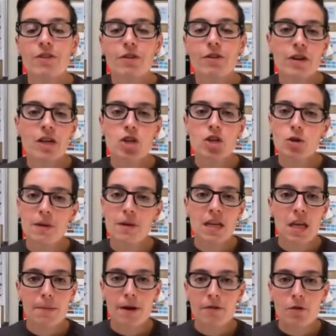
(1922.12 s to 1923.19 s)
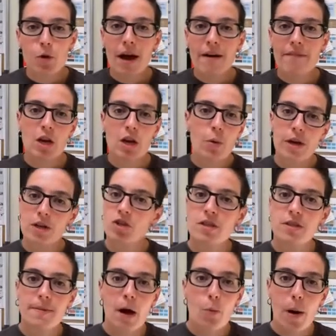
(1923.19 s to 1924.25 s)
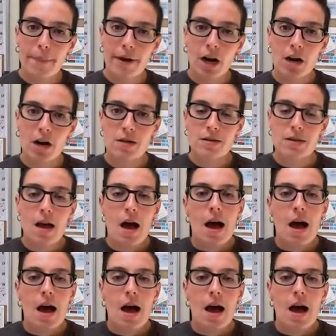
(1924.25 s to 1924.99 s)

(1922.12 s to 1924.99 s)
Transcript: feel free to shoot me an email if you have any questions about webinars.